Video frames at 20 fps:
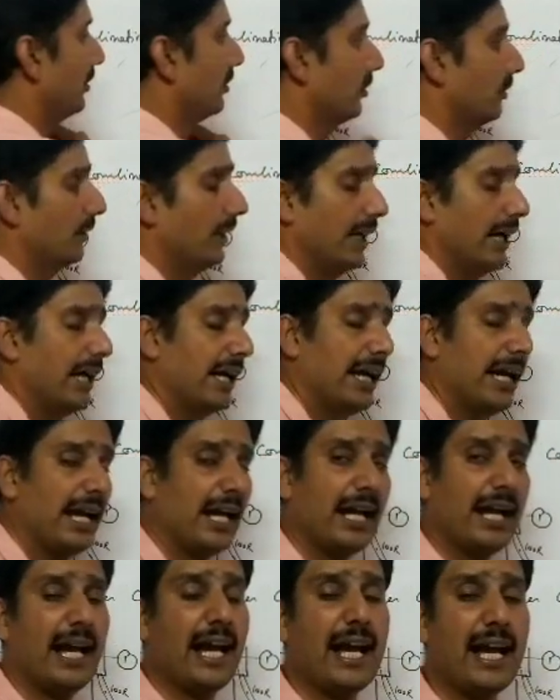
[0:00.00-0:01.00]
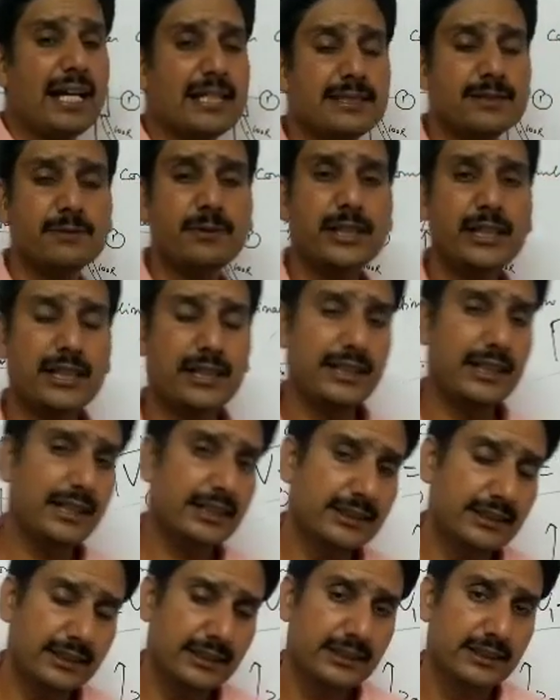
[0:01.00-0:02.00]
So as we
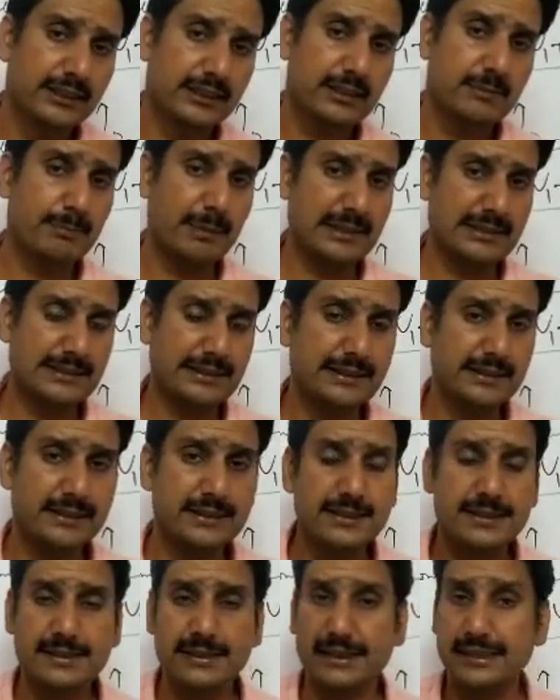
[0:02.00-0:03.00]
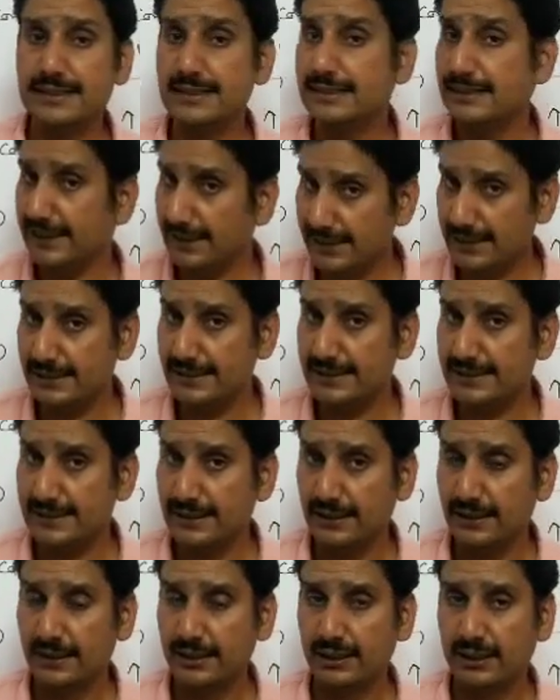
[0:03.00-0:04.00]
connect capacitors in series,
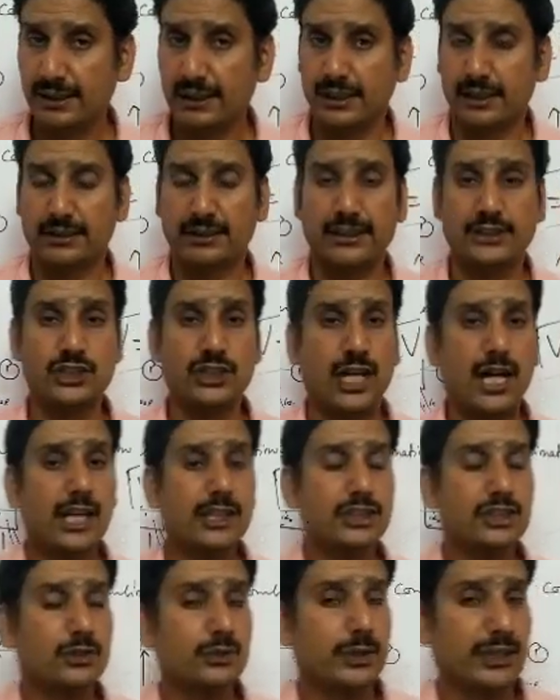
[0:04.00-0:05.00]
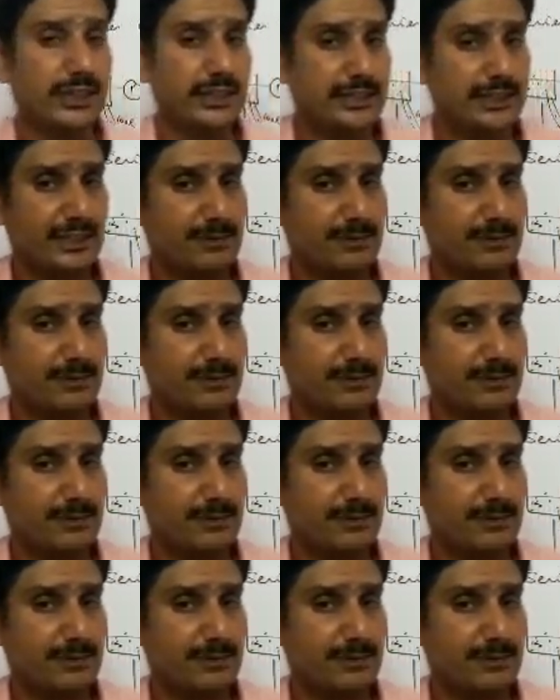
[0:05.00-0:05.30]
the charge to each